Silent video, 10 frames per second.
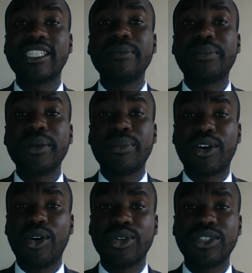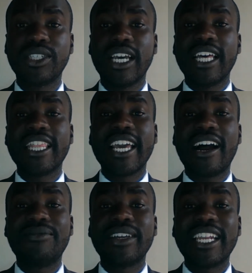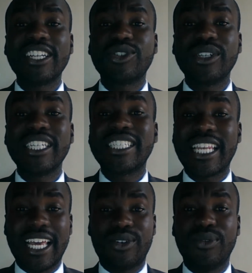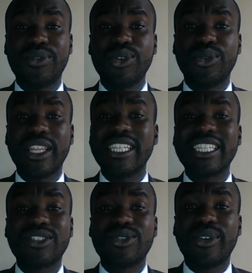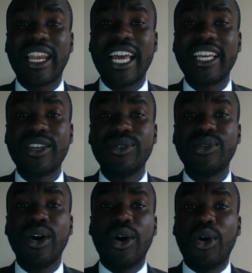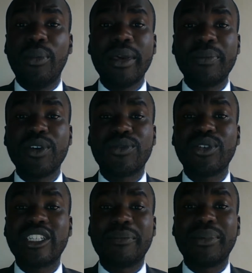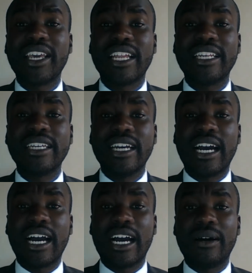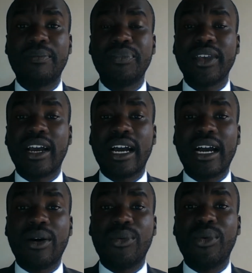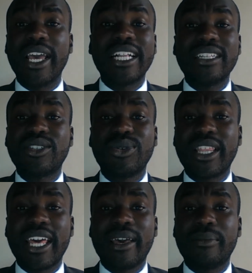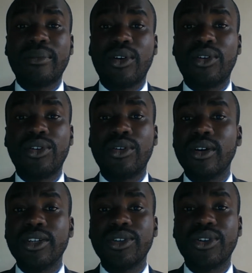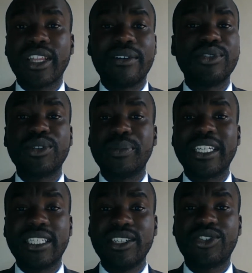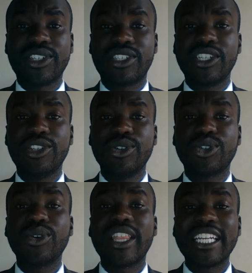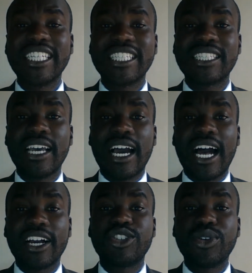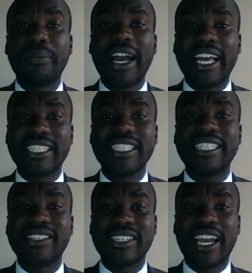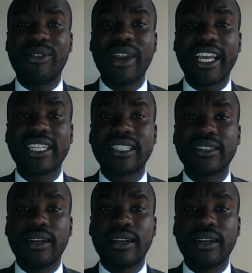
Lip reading: simply because they have a natural dislike of you. They just don't like you, or maybe you've not appeared well to them, or they have not picked interest in you. So that is actual bias. It is direct